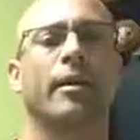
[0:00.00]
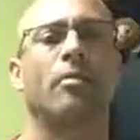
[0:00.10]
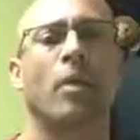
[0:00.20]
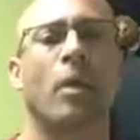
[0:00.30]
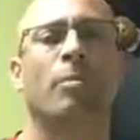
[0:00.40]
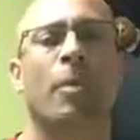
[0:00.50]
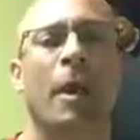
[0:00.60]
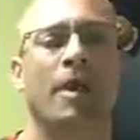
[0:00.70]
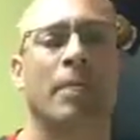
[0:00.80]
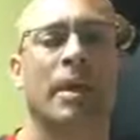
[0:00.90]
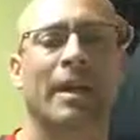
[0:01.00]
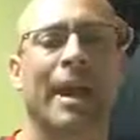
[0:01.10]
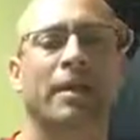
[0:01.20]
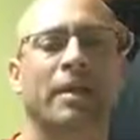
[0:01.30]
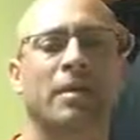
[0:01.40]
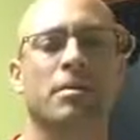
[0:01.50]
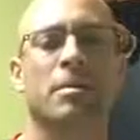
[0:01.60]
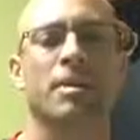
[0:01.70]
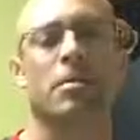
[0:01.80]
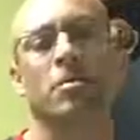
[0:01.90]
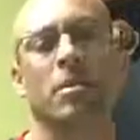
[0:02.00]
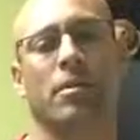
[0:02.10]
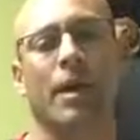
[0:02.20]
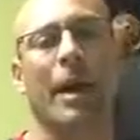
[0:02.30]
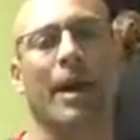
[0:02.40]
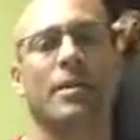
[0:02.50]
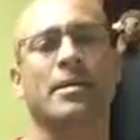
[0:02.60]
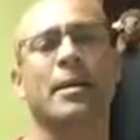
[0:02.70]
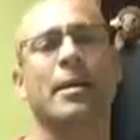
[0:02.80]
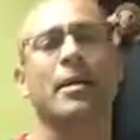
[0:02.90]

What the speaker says: more upright, but allowing those muscles to relax.